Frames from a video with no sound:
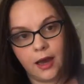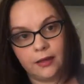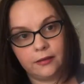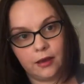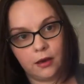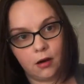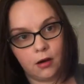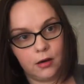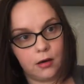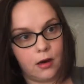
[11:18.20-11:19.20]
And they
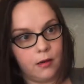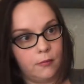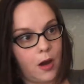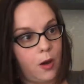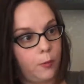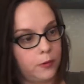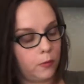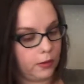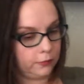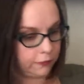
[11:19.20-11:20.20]
are, I opened
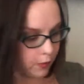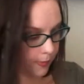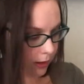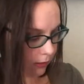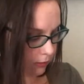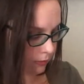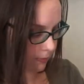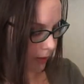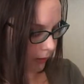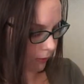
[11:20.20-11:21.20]
one for my
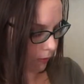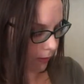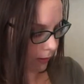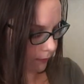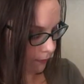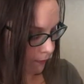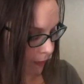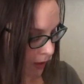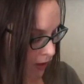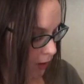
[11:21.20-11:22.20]
little one.
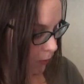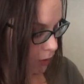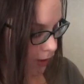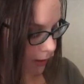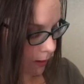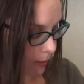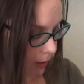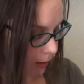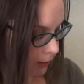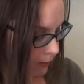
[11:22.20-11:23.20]
Would you like the
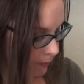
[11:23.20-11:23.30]
bunny?